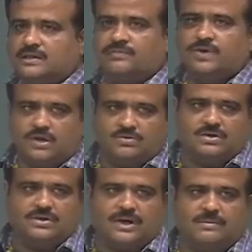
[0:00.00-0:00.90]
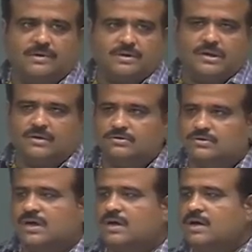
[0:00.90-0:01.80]
if we are using Java, we will use
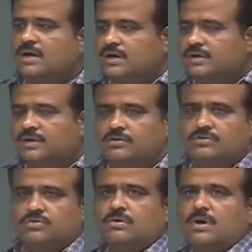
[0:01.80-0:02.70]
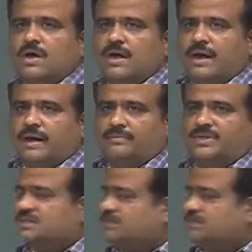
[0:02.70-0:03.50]
the new to have this